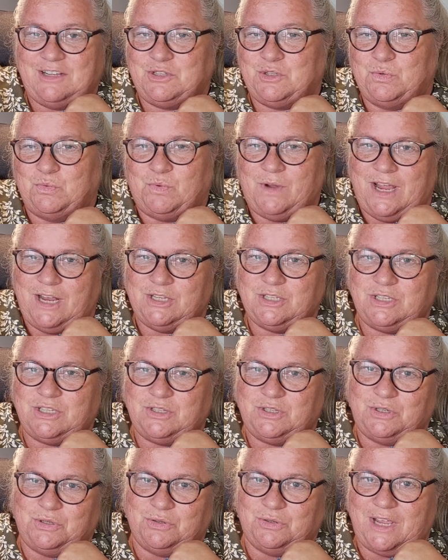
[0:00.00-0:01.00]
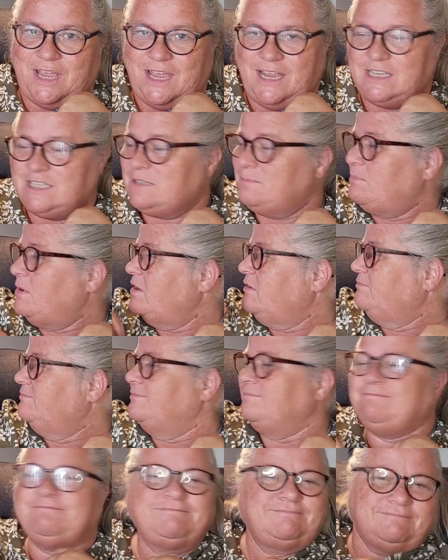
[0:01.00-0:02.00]
to wait 2 days. But
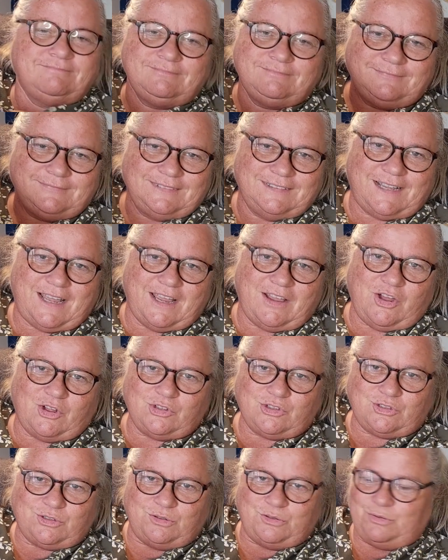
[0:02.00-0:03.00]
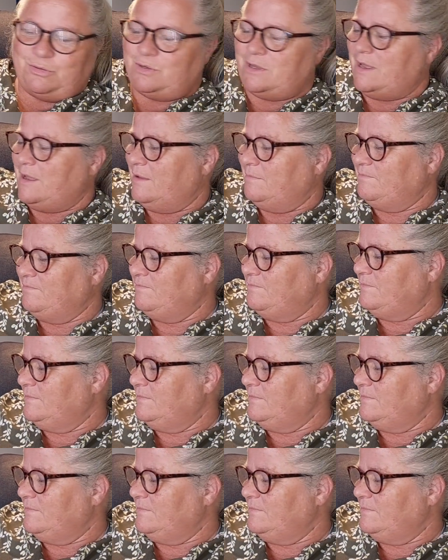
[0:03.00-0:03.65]
I got to